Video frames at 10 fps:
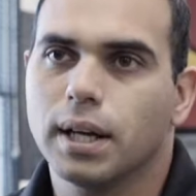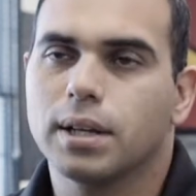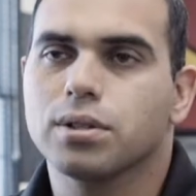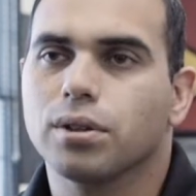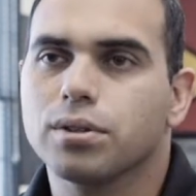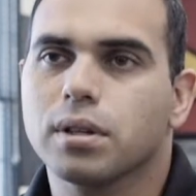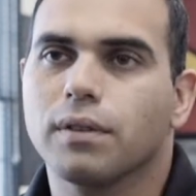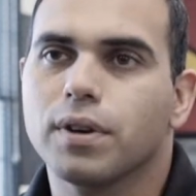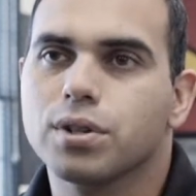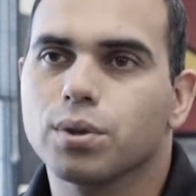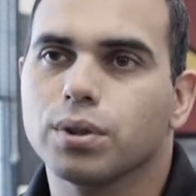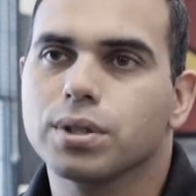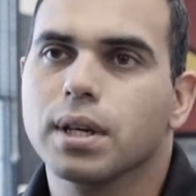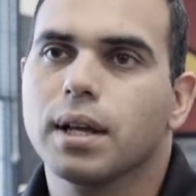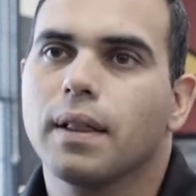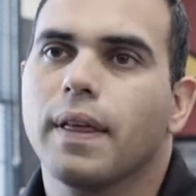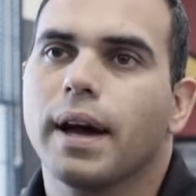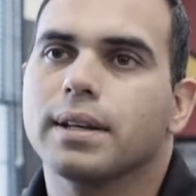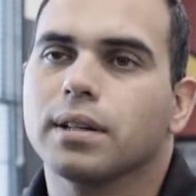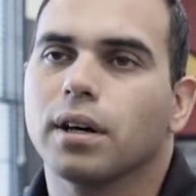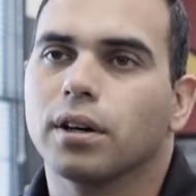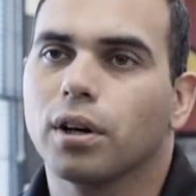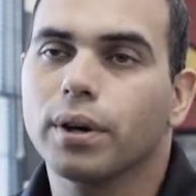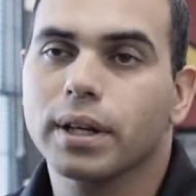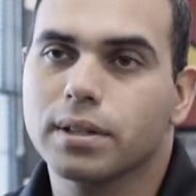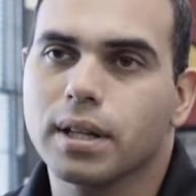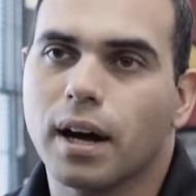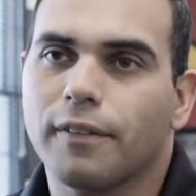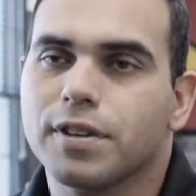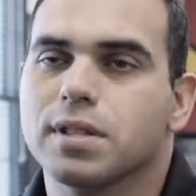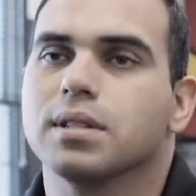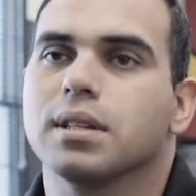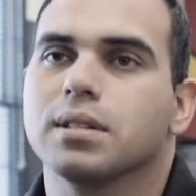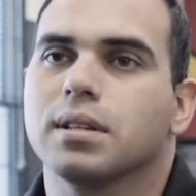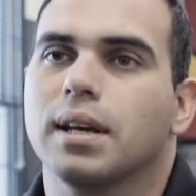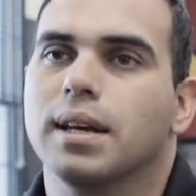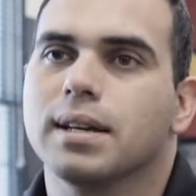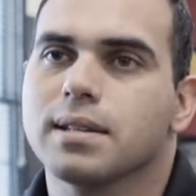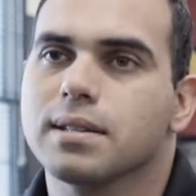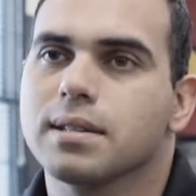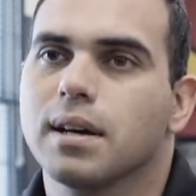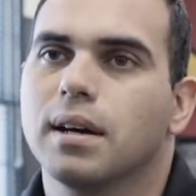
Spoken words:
And so those individuals that are going into the offices as